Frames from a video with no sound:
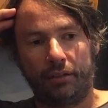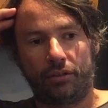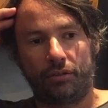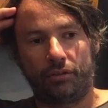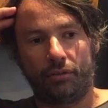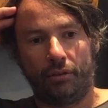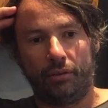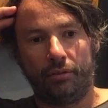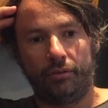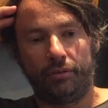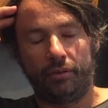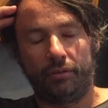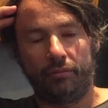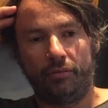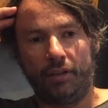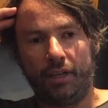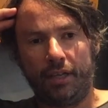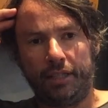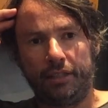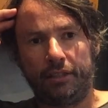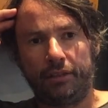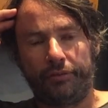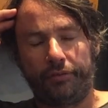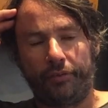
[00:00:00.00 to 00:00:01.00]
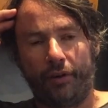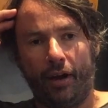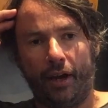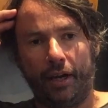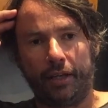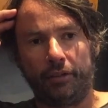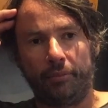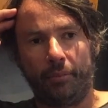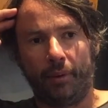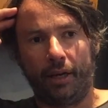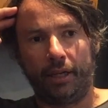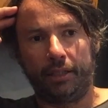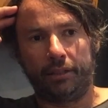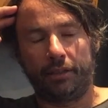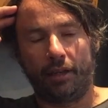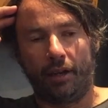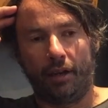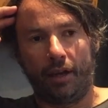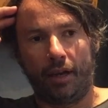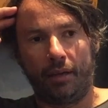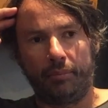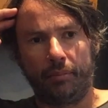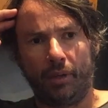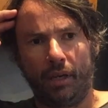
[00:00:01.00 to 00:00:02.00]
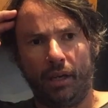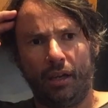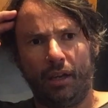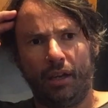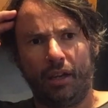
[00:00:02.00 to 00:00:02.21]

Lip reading: sort of really defined my time.